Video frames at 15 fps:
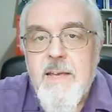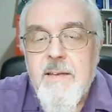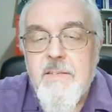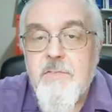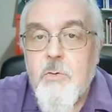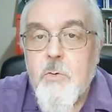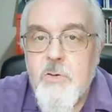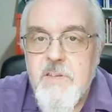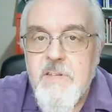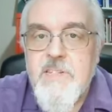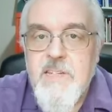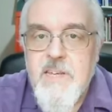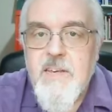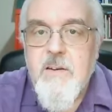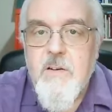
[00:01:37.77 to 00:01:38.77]
for the
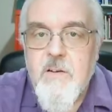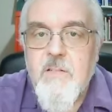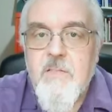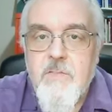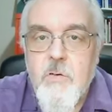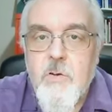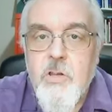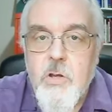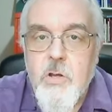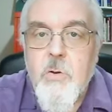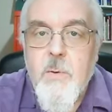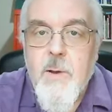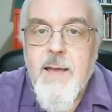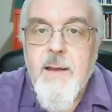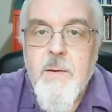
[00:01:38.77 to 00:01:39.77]
sin of
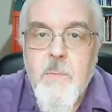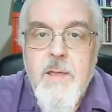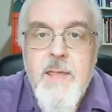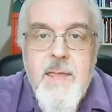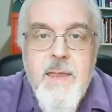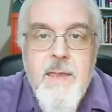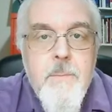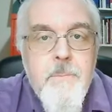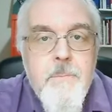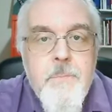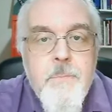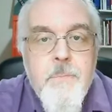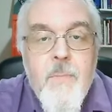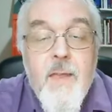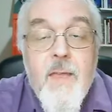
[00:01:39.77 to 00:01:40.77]
you and me.
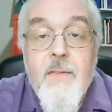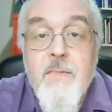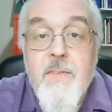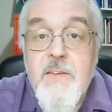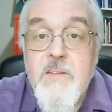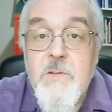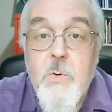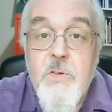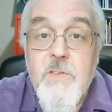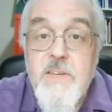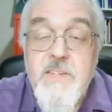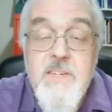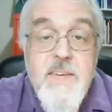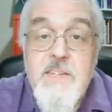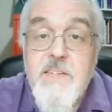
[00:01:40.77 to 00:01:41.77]
And that's what
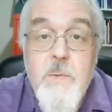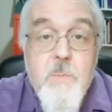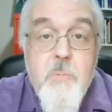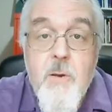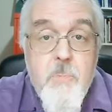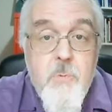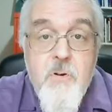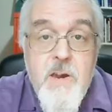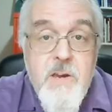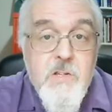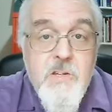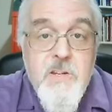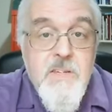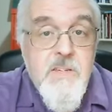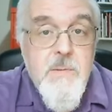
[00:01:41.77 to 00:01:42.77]
this Easter
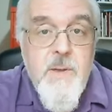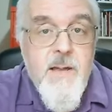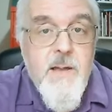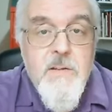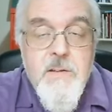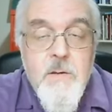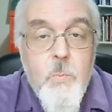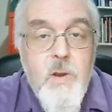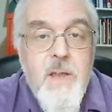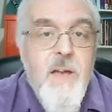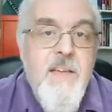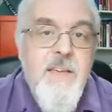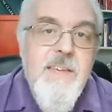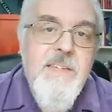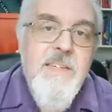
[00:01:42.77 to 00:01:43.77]
preparation is about. And we
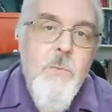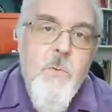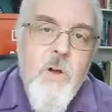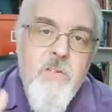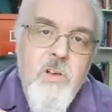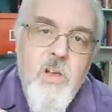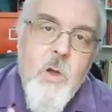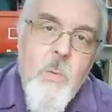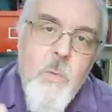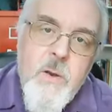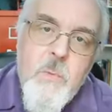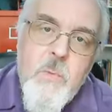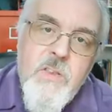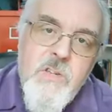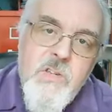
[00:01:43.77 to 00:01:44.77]
are, as it were, going
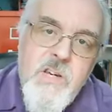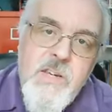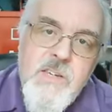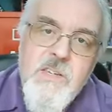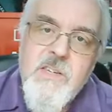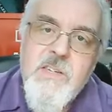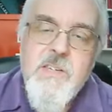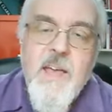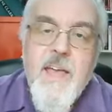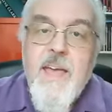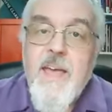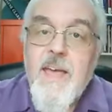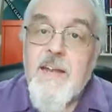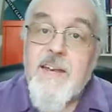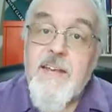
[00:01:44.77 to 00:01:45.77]
with Jesus.
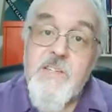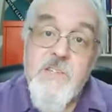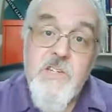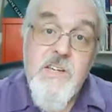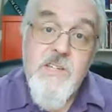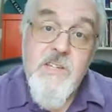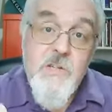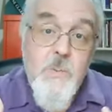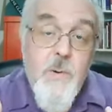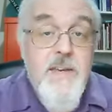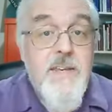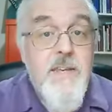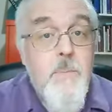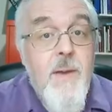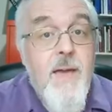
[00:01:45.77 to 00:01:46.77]
And as Jesus went,
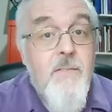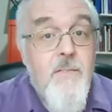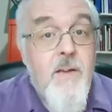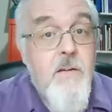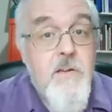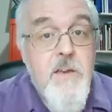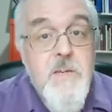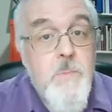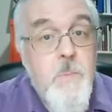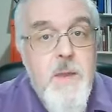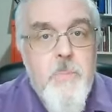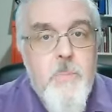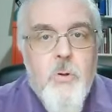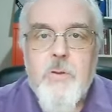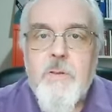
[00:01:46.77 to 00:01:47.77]
he met various
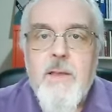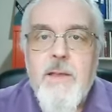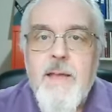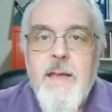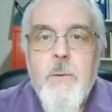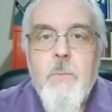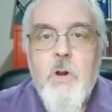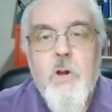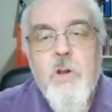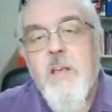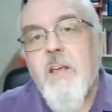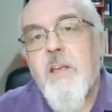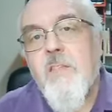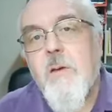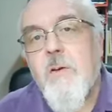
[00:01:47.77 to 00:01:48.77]
people. And we're
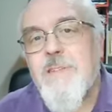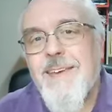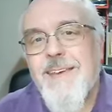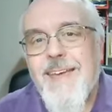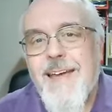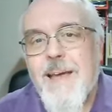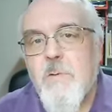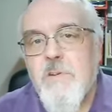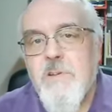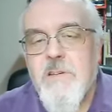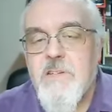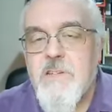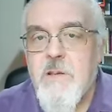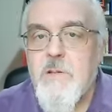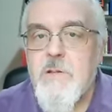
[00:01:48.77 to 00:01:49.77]
looking at those
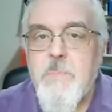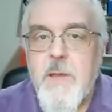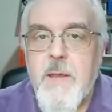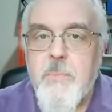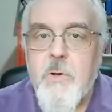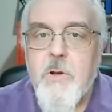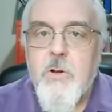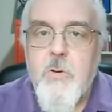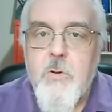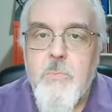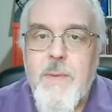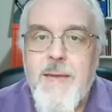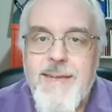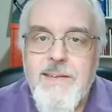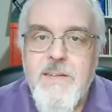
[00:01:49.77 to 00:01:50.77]
encounters, those people who
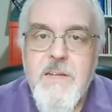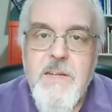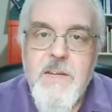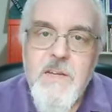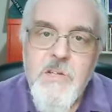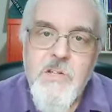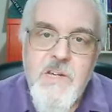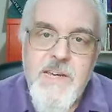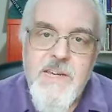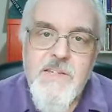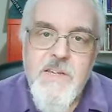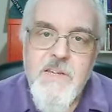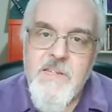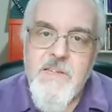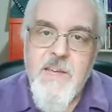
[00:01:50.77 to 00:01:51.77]
met
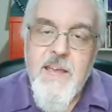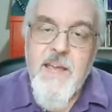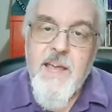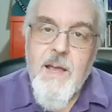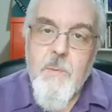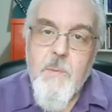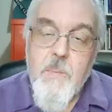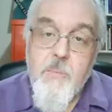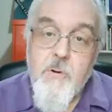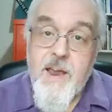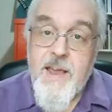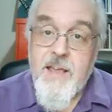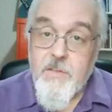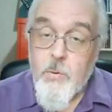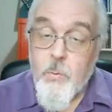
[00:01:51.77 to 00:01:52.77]
Jesus. And we're
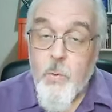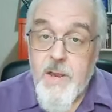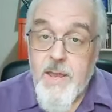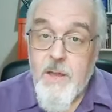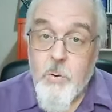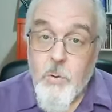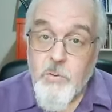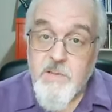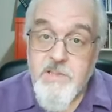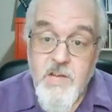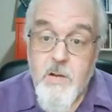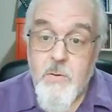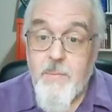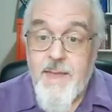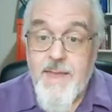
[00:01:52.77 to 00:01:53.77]
praying that we
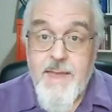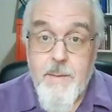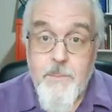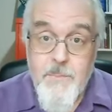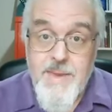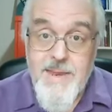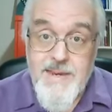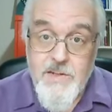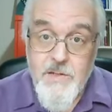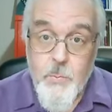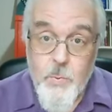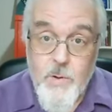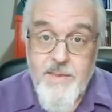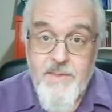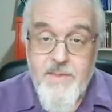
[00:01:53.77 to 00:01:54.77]
also may meet
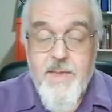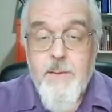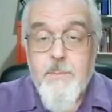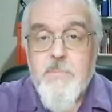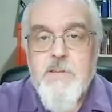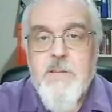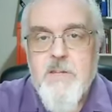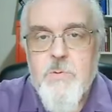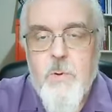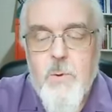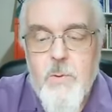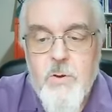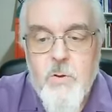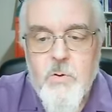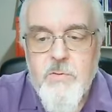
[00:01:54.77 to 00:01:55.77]
with him. So that's why
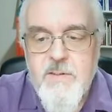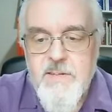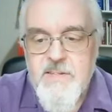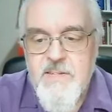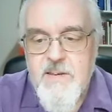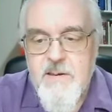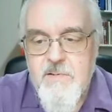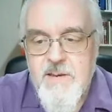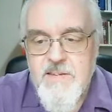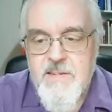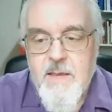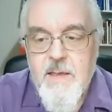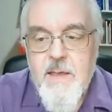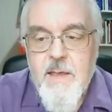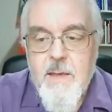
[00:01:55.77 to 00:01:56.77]
we're calling this series
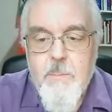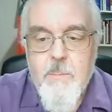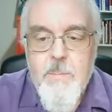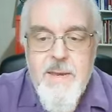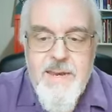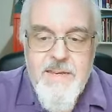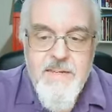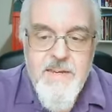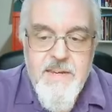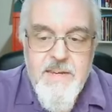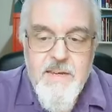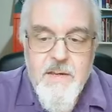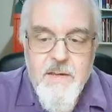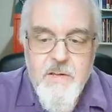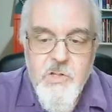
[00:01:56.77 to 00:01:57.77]

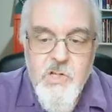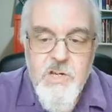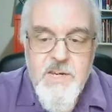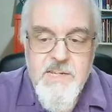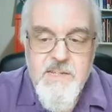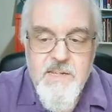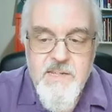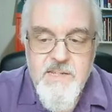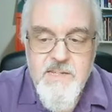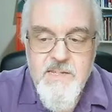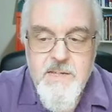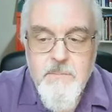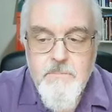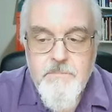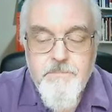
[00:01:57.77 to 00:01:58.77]
Meeting Jesus.
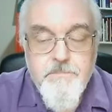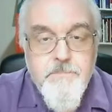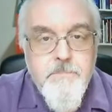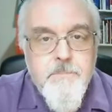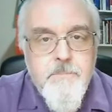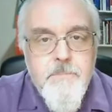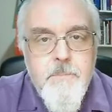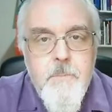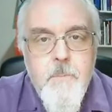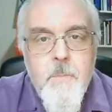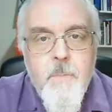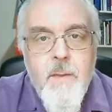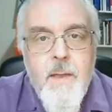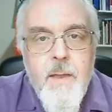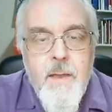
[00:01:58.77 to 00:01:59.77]

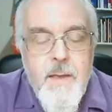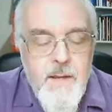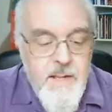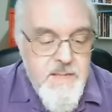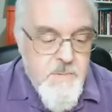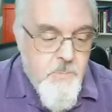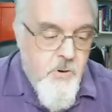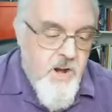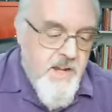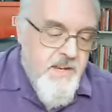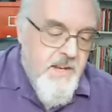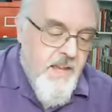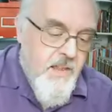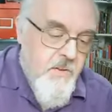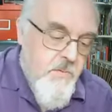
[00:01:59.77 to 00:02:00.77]
Let's pray
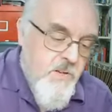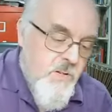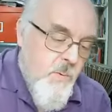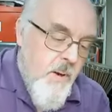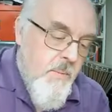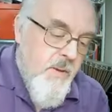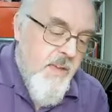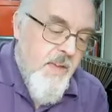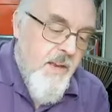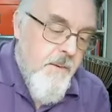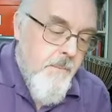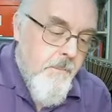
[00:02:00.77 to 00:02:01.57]
together as we begin.